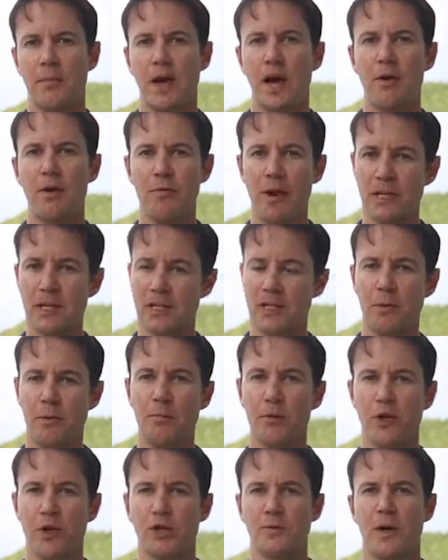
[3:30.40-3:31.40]
I read some
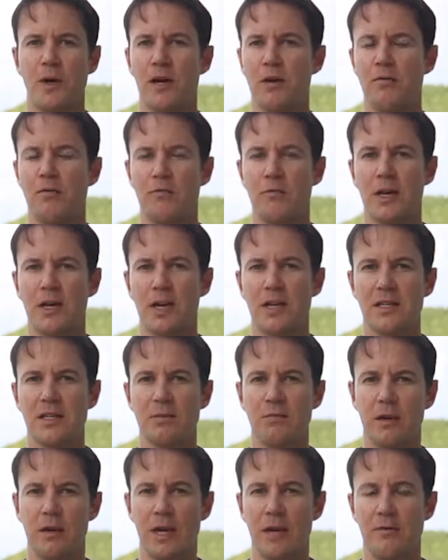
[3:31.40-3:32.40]
books, but I didn't
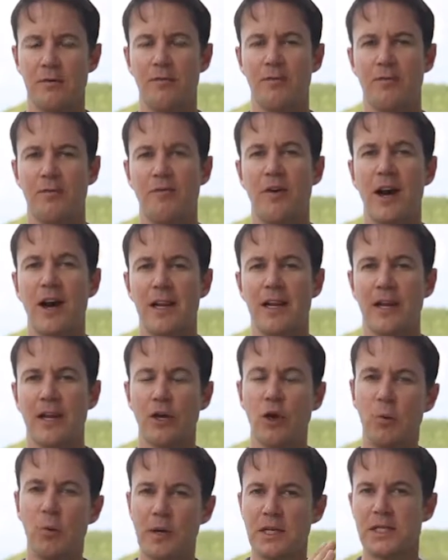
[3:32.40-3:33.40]
really find that
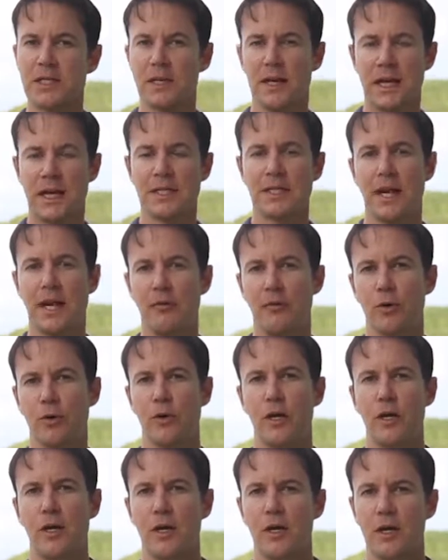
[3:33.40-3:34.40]
it got me to the next
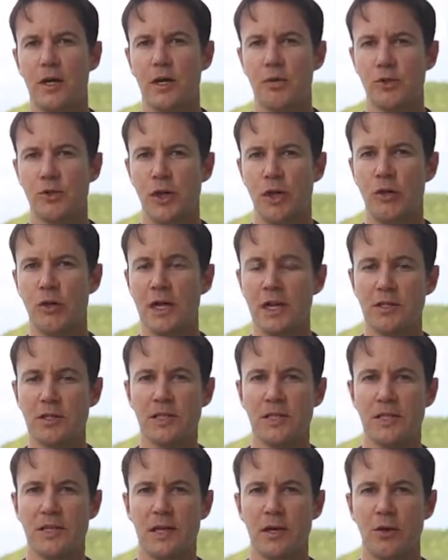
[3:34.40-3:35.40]
level. It was only
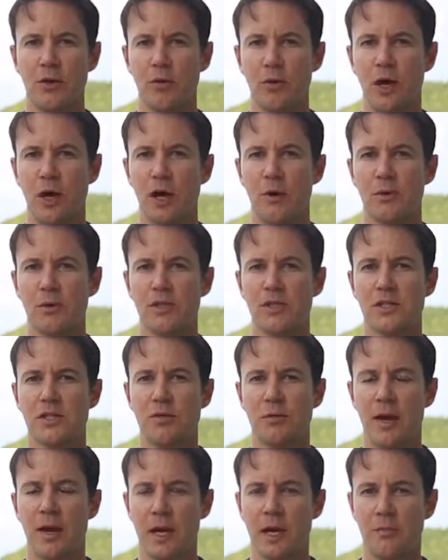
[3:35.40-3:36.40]
till I was
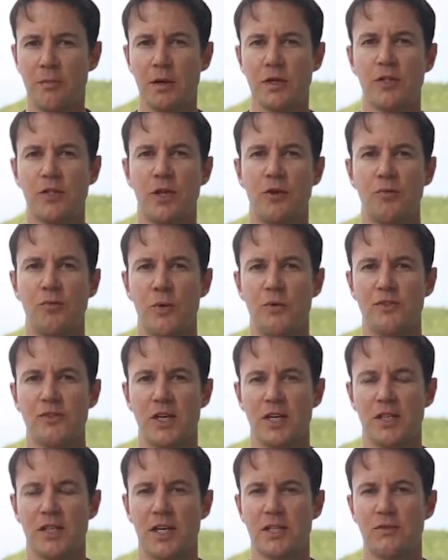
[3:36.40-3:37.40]
surrounding myself with
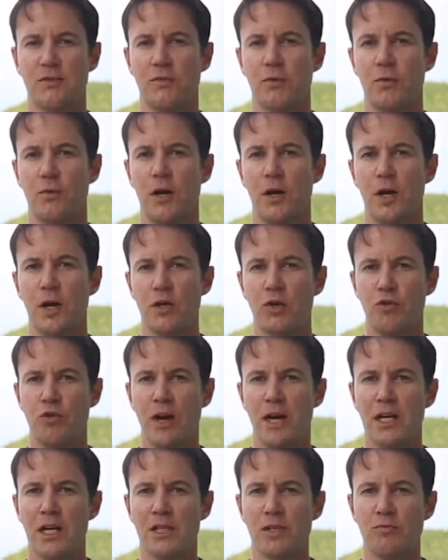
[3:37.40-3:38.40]
successful
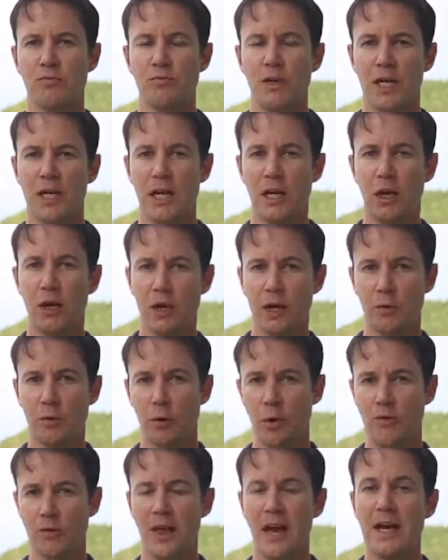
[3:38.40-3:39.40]
traders and really learning
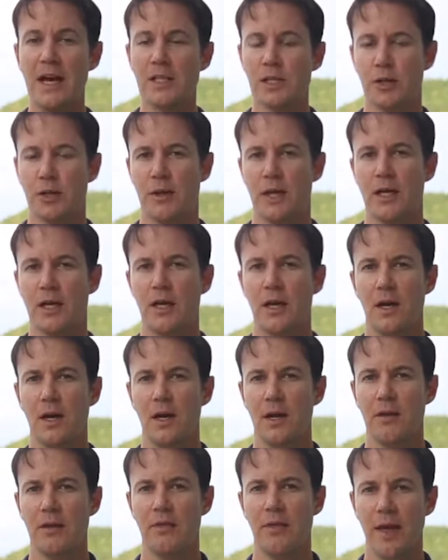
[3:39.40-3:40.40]
what they're doing
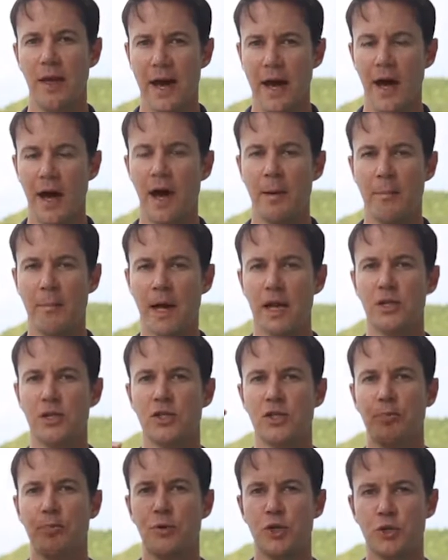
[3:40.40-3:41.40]
that I
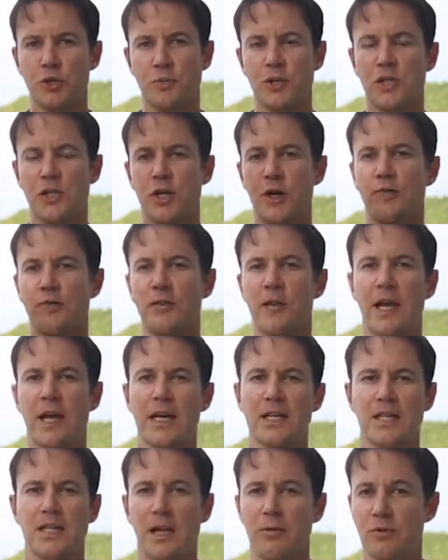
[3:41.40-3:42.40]
managed to push myself to the
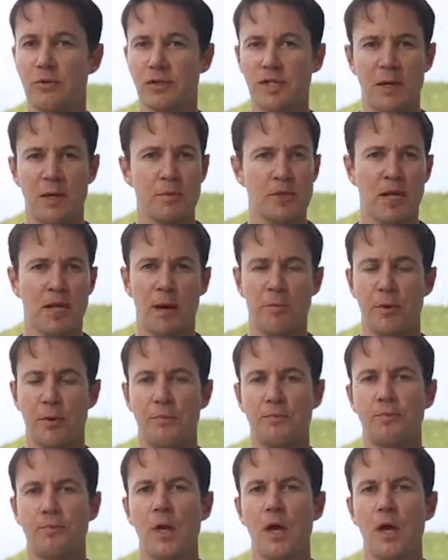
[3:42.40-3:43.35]
next level. Same as Cameron.